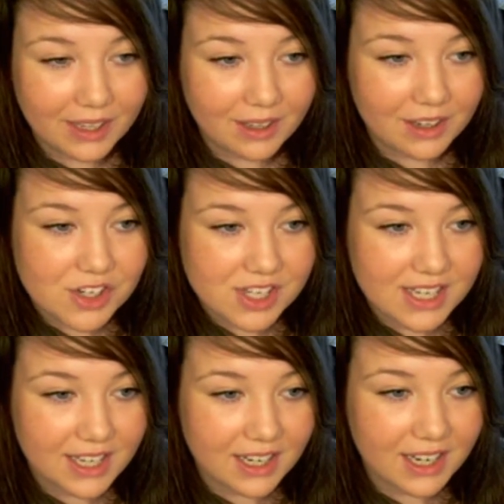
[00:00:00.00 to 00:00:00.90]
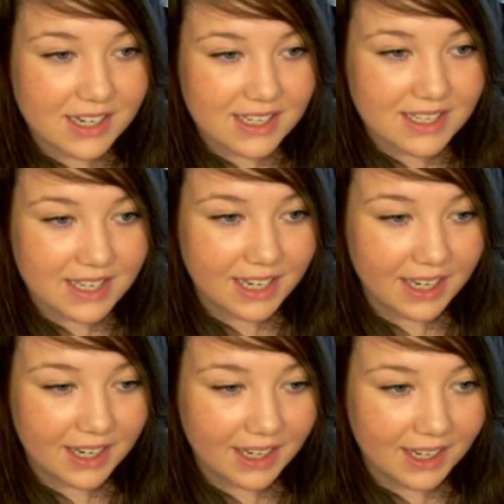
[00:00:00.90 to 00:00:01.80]
and just getting to
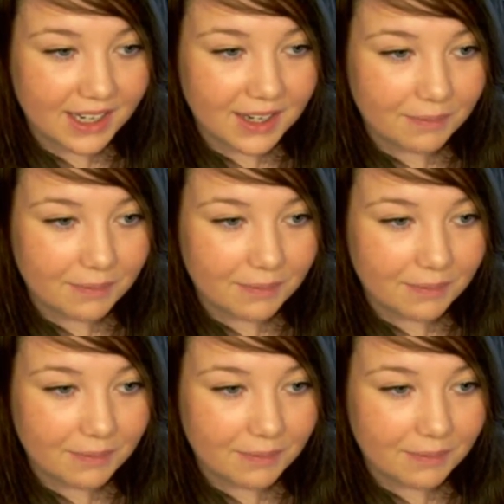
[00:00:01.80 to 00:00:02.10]
see